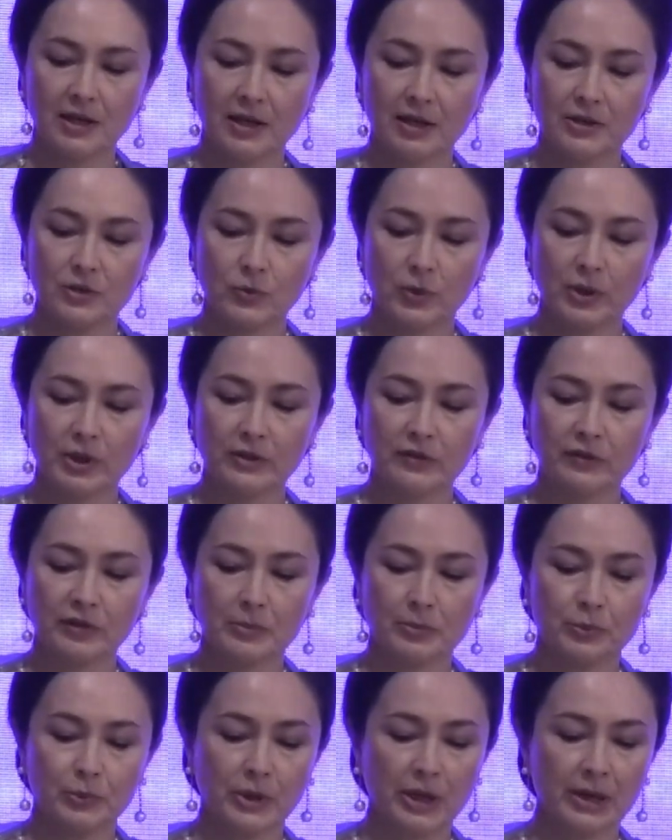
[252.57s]
as one of the
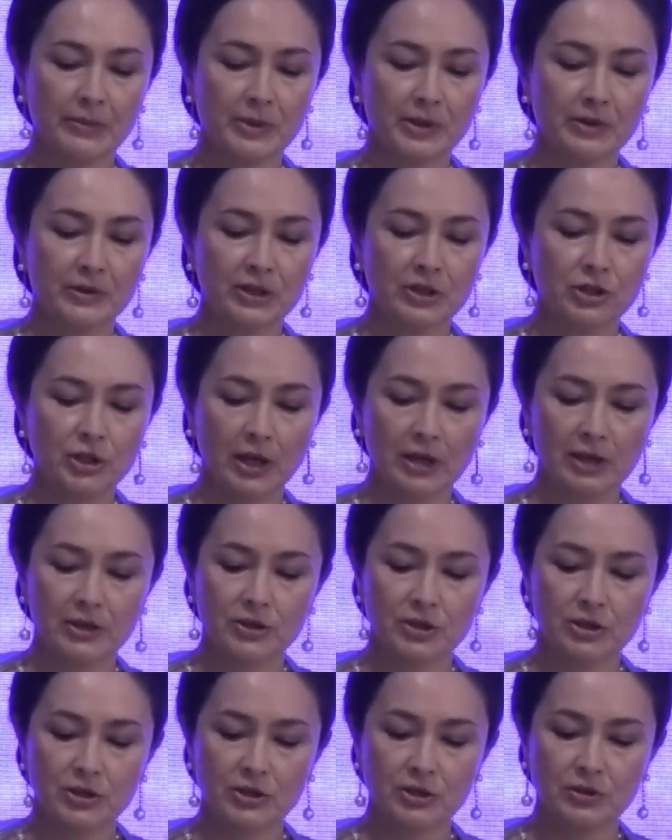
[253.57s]
primary
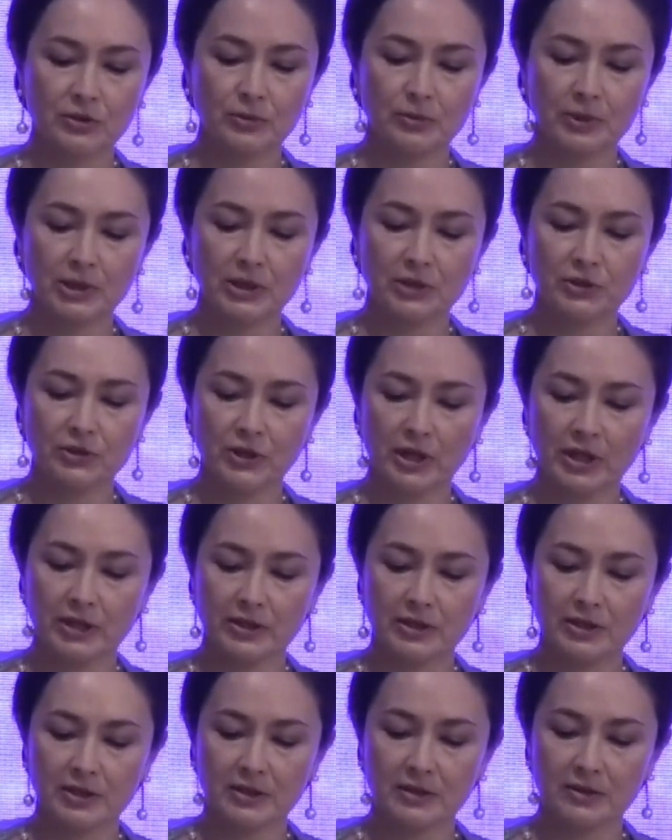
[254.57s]
challenges to be
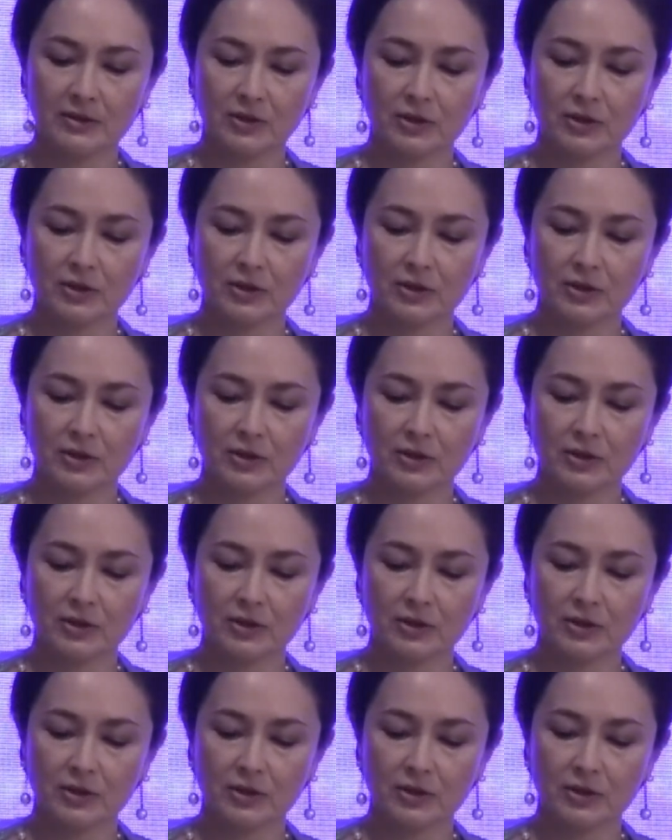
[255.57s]
addressed.